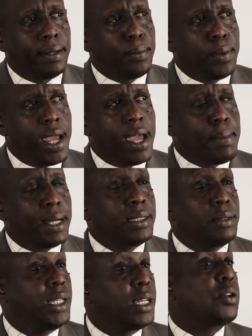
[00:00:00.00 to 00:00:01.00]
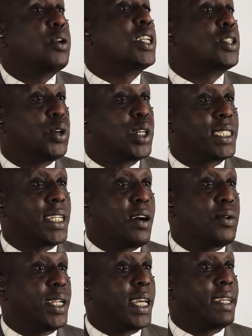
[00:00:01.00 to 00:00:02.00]
Where? But we are going to a
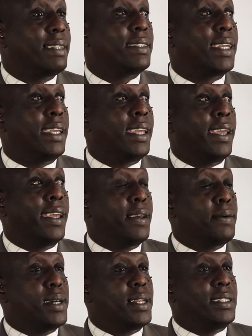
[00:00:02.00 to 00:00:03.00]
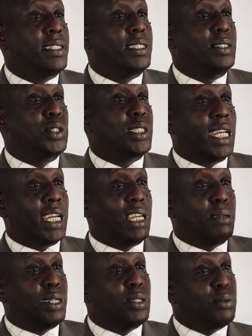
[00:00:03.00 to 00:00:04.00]
town. I can say, well, this is not
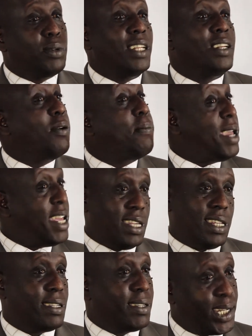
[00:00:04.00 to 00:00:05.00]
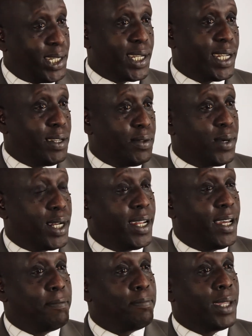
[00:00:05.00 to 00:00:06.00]
taking me to, I know many detention in
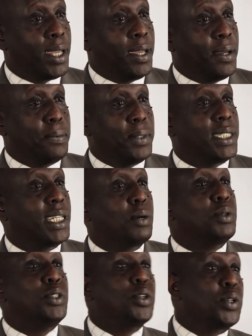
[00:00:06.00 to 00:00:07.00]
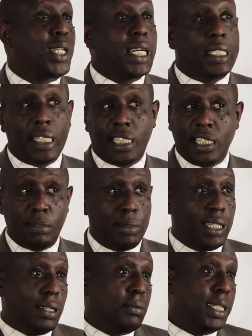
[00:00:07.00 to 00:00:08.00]
Rwanda, which I would know they are taking
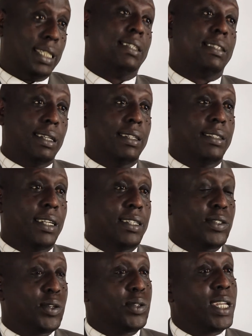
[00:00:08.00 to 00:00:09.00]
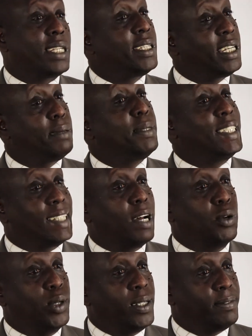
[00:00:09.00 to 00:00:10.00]
me, which detention, so they are taking me in
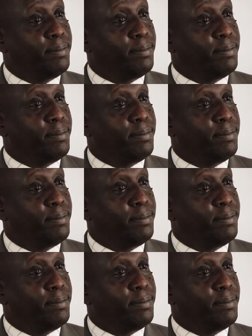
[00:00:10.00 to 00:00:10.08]
town.